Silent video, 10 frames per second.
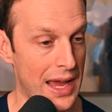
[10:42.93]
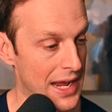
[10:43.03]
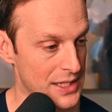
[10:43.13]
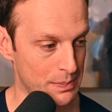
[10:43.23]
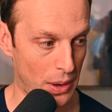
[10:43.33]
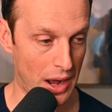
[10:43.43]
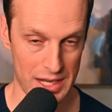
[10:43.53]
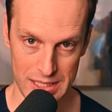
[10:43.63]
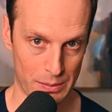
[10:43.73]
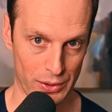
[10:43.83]
It's
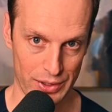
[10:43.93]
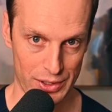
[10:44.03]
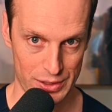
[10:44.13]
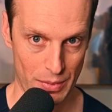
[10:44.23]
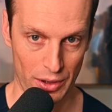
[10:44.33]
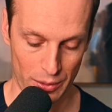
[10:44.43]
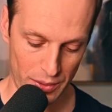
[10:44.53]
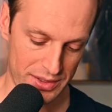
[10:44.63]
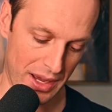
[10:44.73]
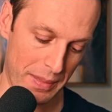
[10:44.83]
possible there are smaller
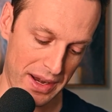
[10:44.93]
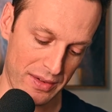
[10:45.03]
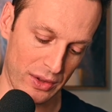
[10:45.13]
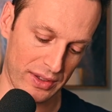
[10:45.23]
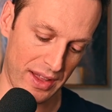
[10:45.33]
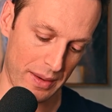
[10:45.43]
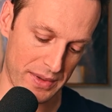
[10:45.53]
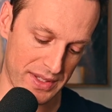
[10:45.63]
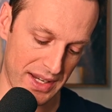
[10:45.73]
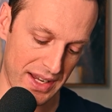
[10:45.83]
ones. I might even look that up
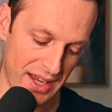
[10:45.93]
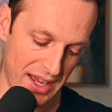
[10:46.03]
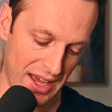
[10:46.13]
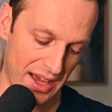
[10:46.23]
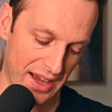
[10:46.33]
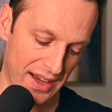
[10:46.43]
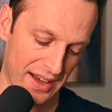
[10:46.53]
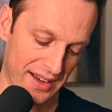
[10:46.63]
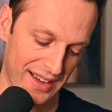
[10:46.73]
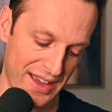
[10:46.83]
to see
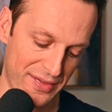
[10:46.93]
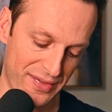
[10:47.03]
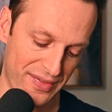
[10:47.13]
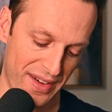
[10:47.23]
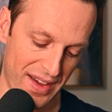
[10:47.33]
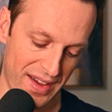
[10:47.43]
uh, if